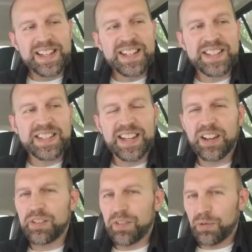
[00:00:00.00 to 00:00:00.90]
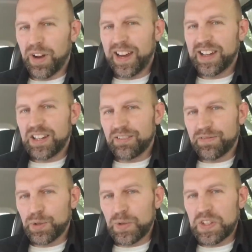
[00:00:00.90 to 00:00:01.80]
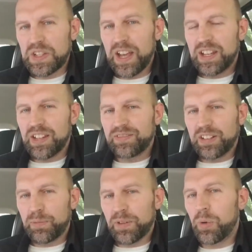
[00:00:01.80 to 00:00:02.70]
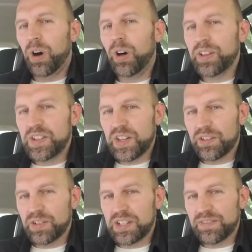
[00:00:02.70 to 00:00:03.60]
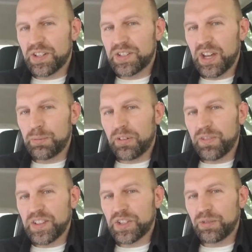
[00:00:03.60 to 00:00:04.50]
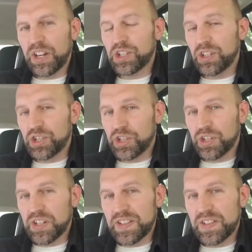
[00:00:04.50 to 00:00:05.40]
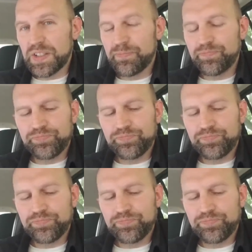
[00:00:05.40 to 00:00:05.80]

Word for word: he's seeing a variety of fruits develop from all these other different type of restoration churches.